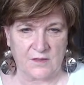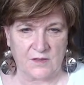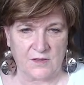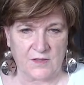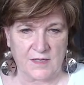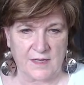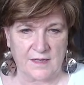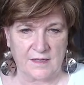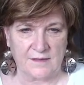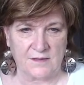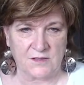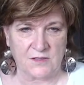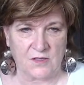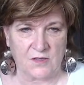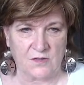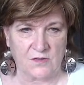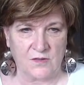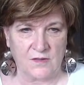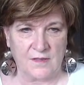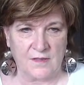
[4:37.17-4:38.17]
Okay,
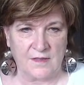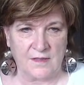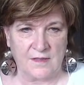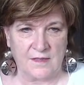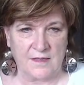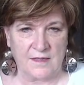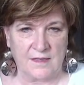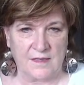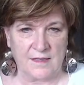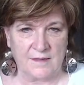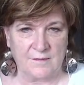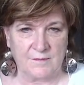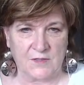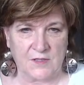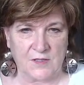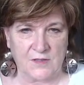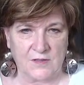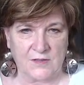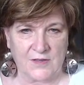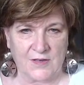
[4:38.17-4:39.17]
so I'm
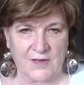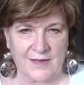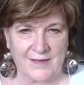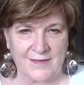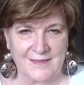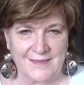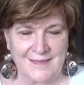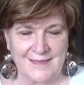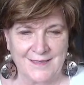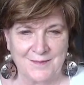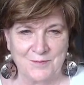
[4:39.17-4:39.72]
going to go out here